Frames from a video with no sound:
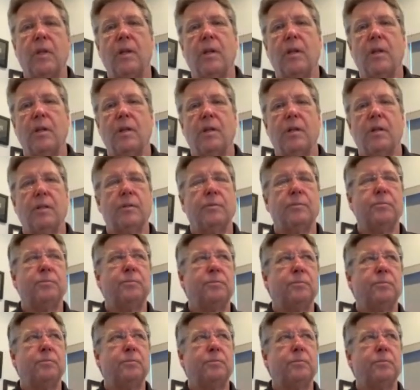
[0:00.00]

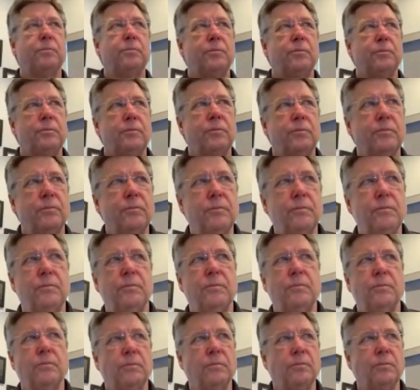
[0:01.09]

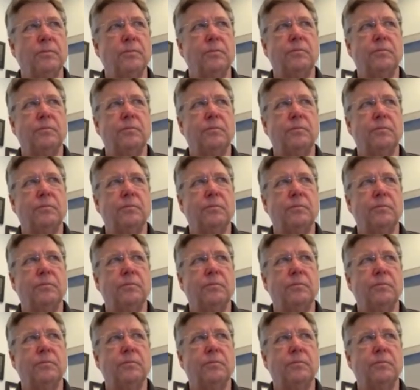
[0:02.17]
No words are spoken by the person on screen.